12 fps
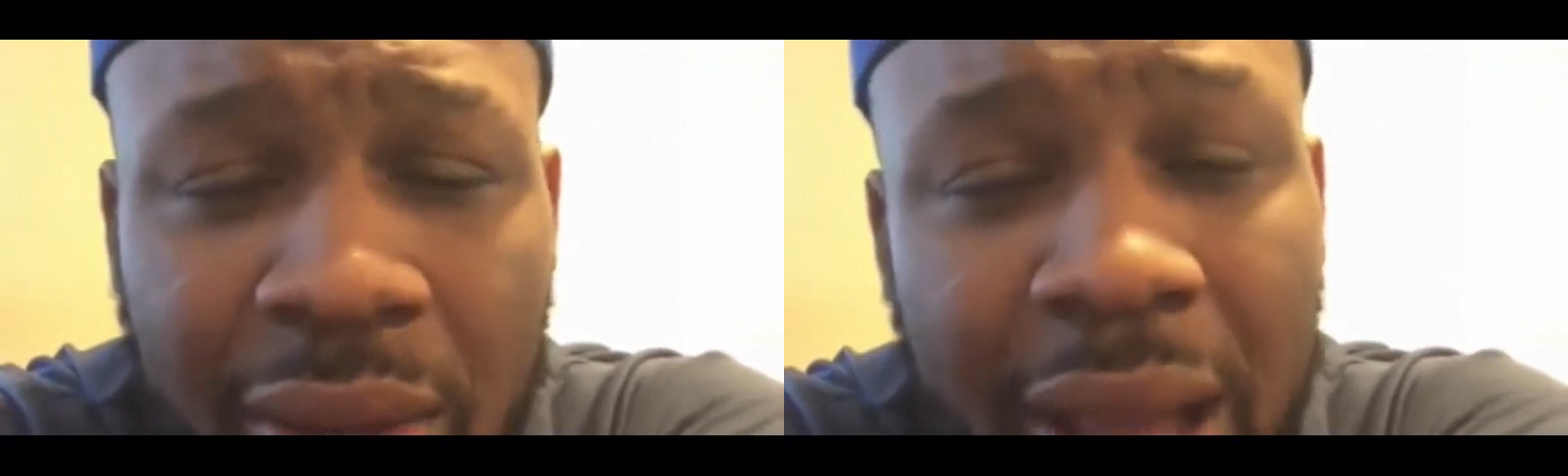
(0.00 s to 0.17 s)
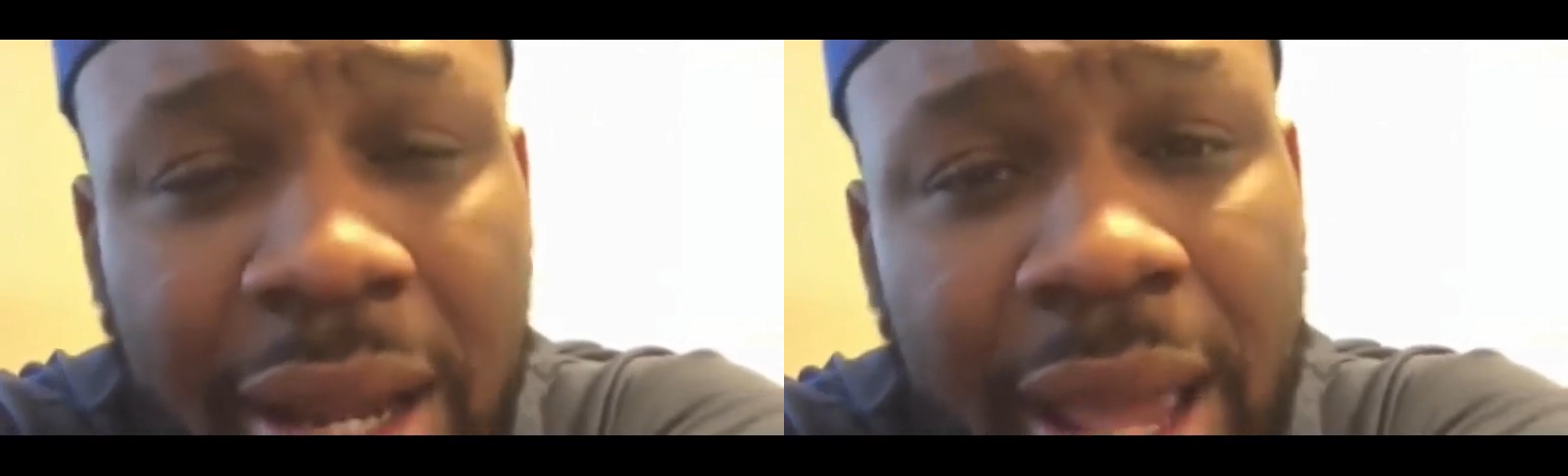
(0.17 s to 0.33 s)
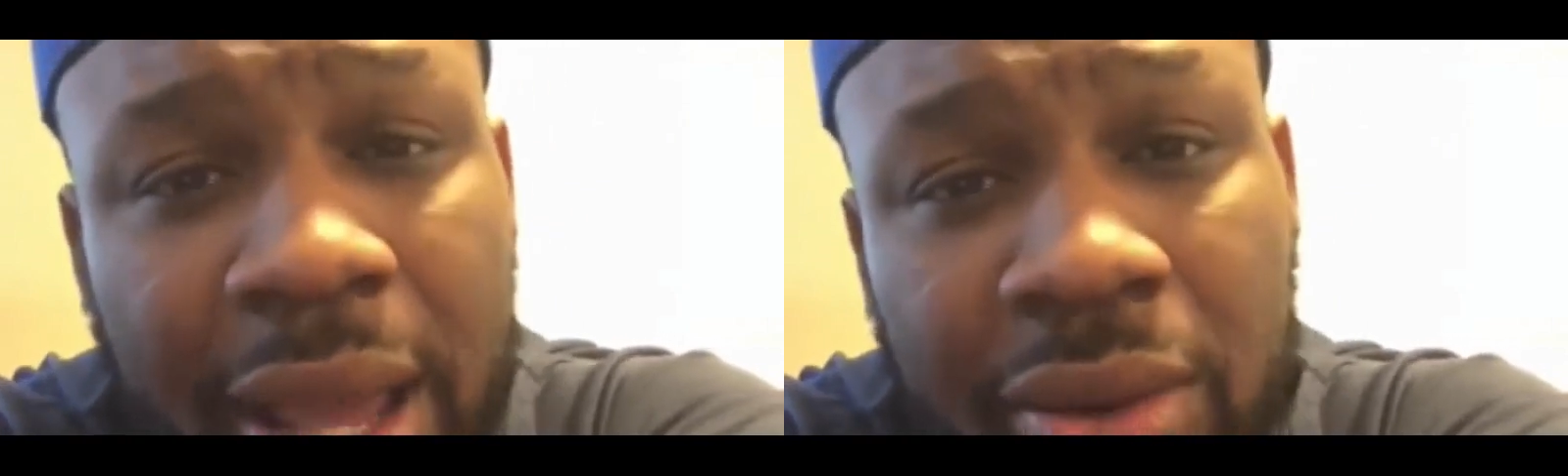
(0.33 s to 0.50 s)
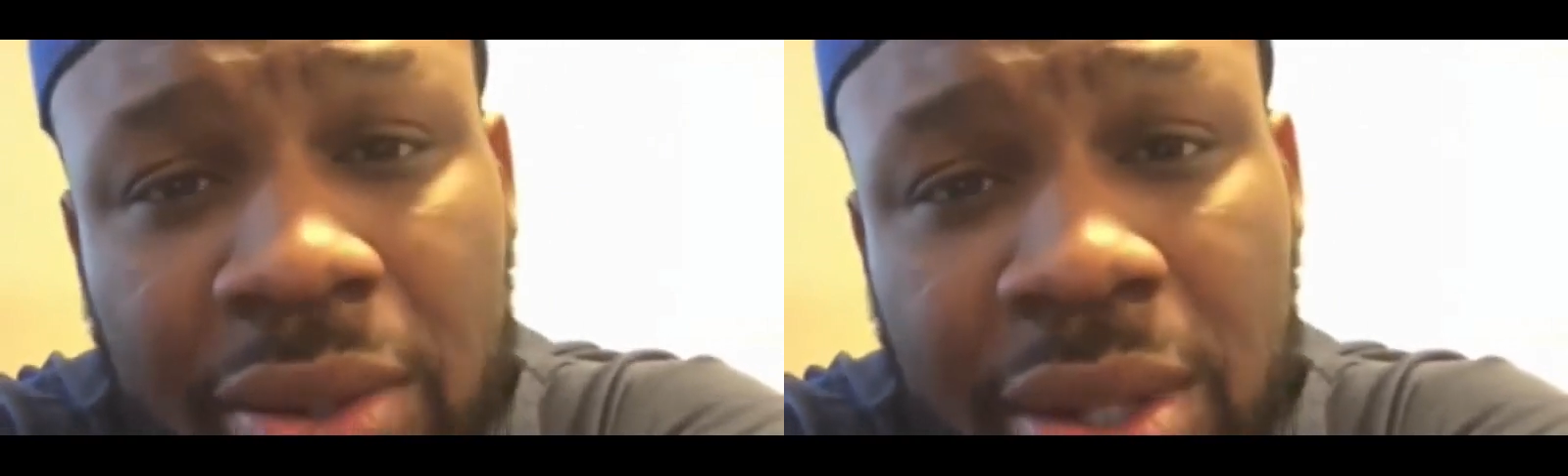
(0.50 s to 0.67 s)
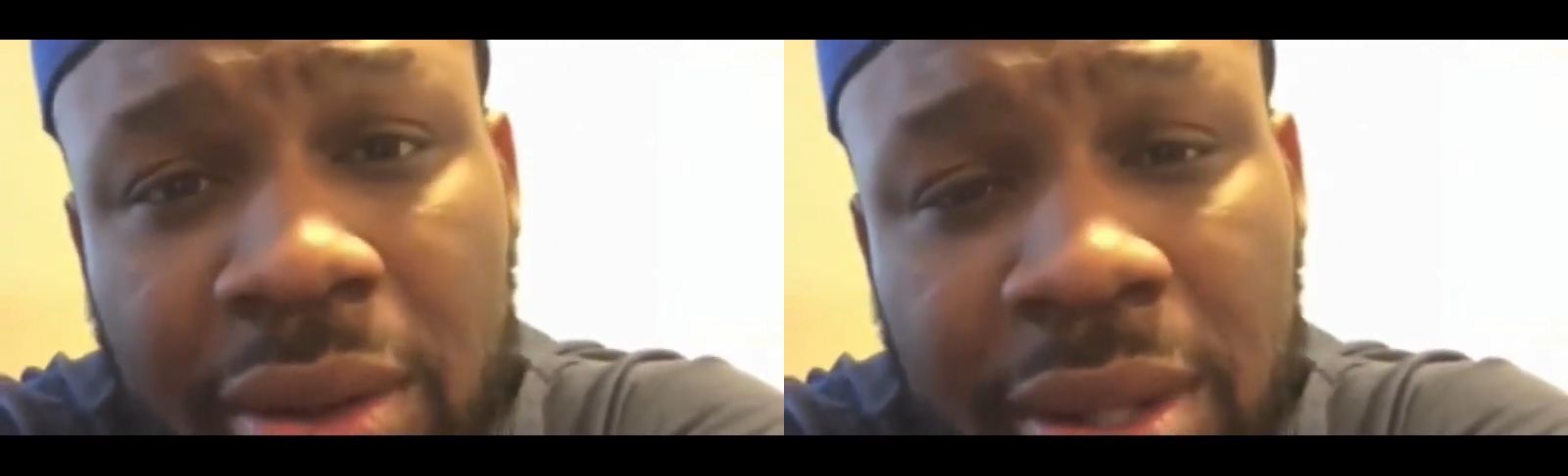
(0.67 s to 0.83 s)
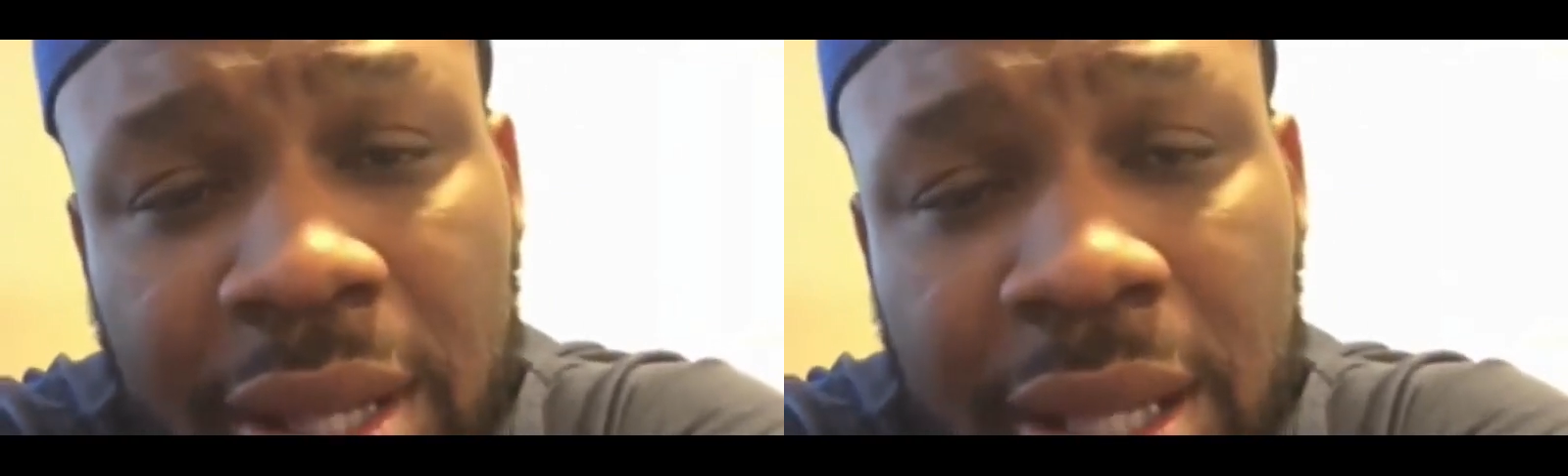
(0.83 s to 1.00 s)
how to handle
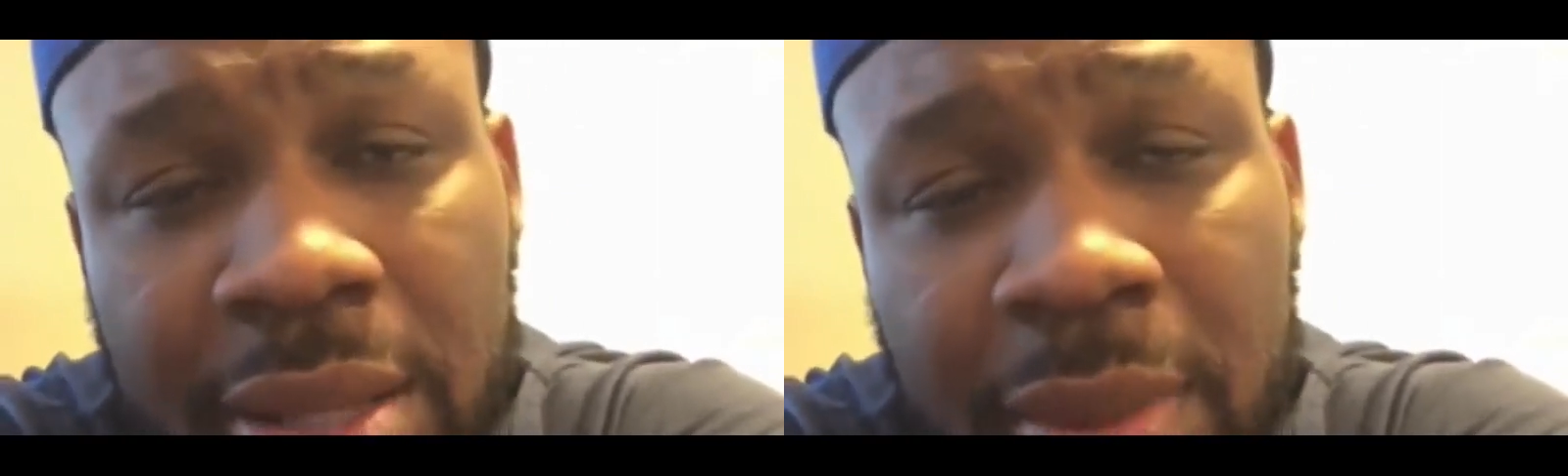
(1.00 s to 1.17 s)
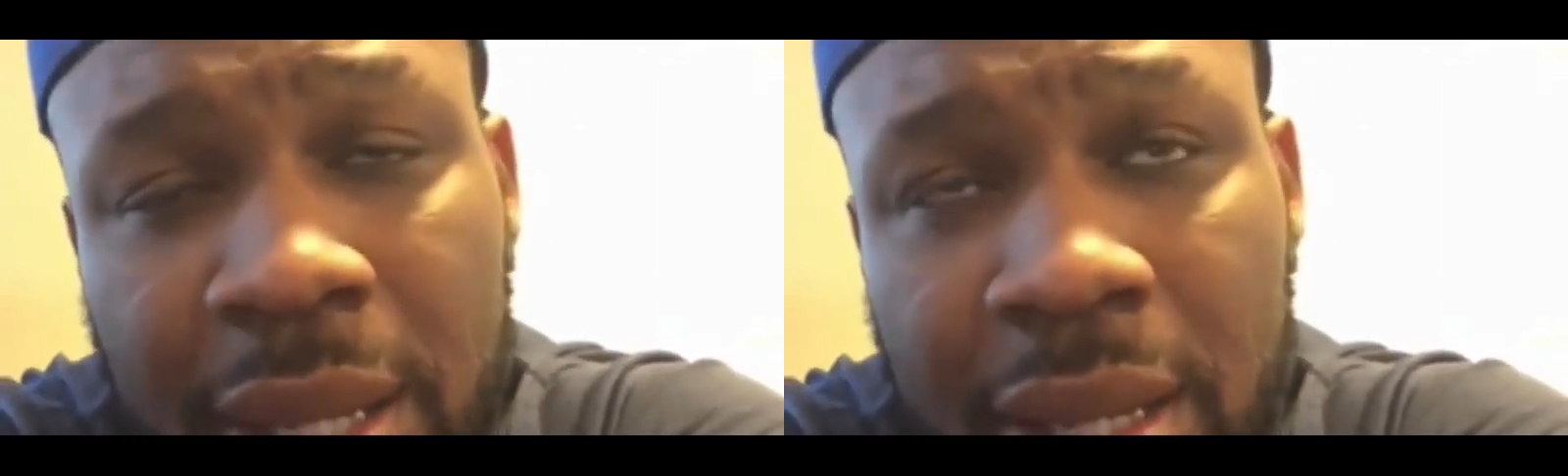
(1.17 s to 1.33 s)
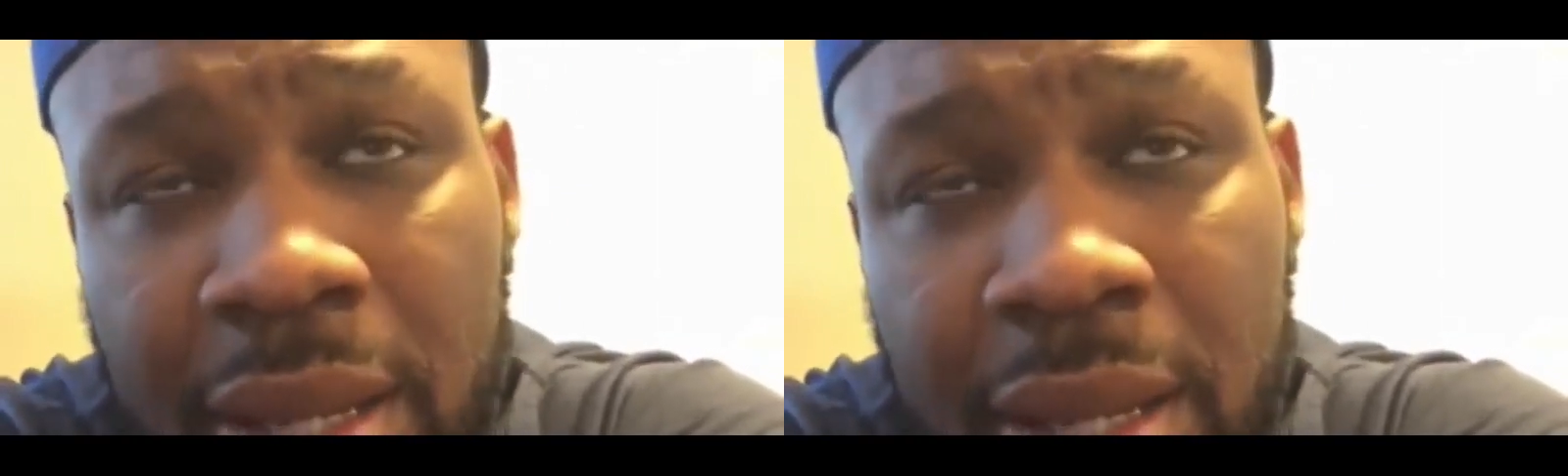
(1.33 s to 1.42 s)
certain things, man.